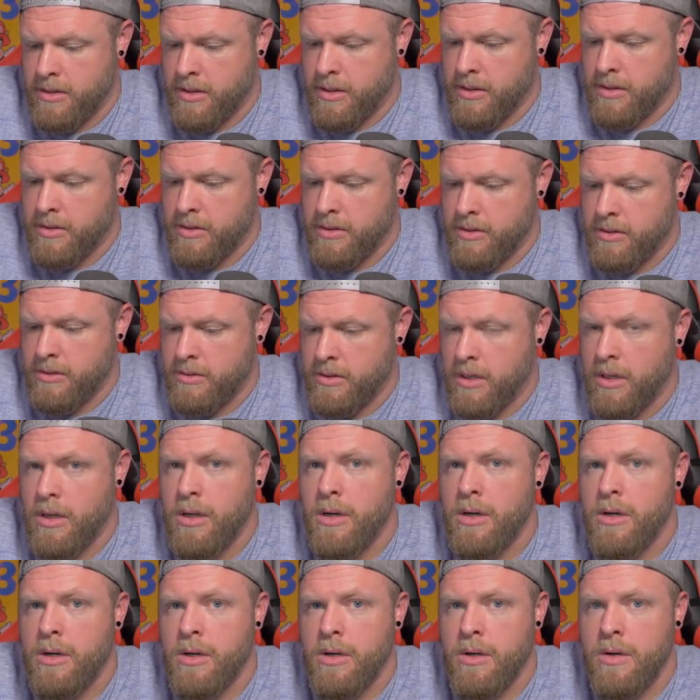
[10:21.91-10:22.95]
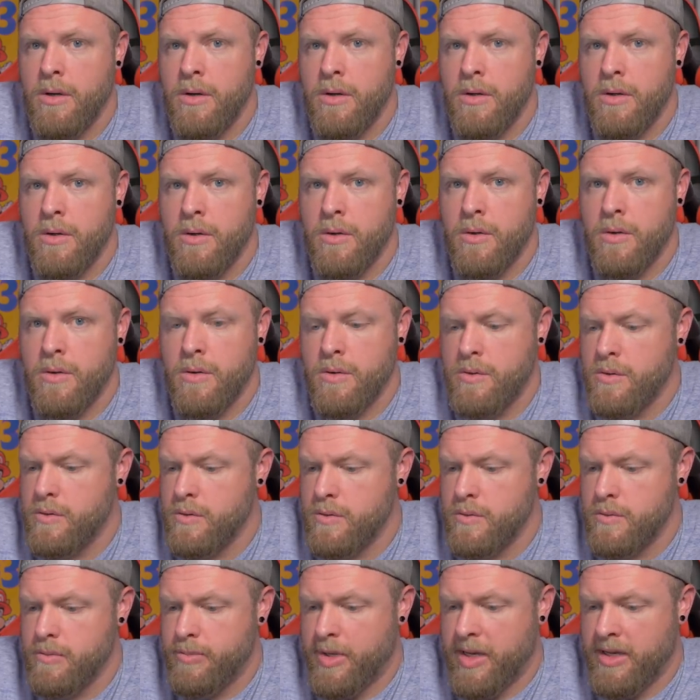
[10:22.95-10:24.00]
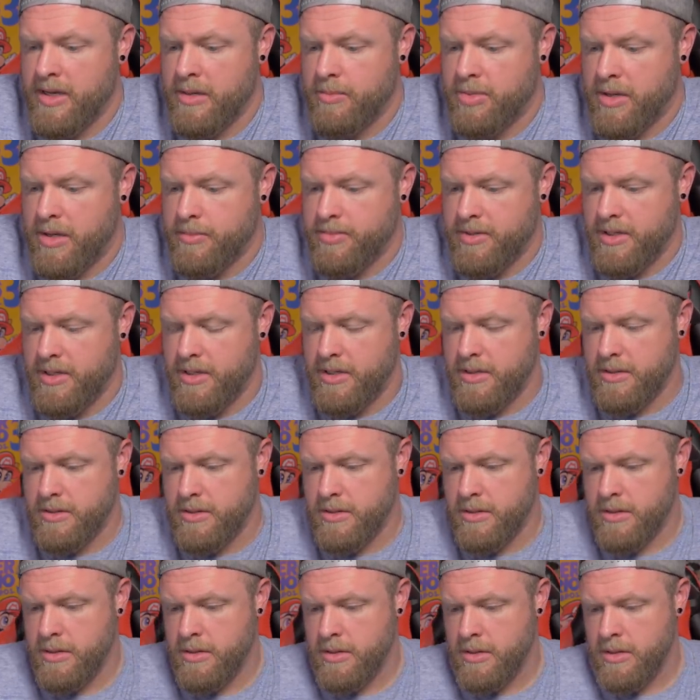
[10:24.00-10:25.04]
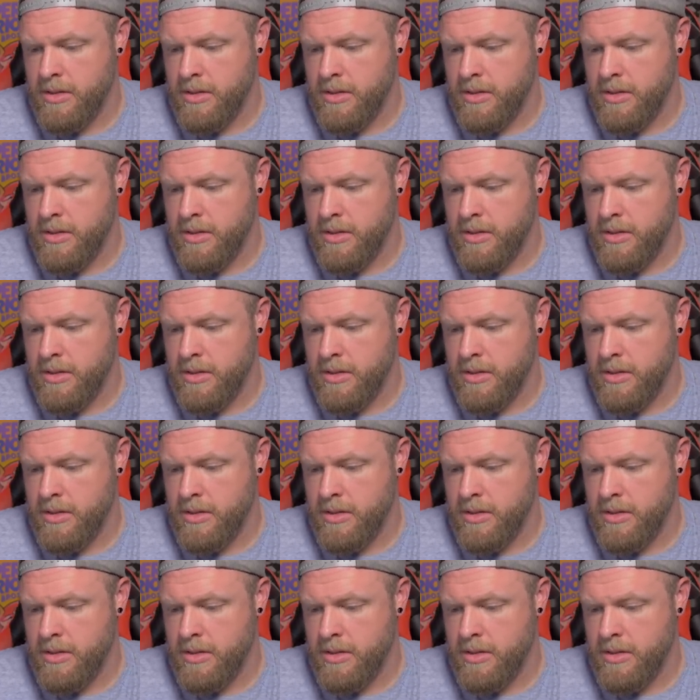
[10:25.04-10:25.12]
Oh no, abandoned puppies.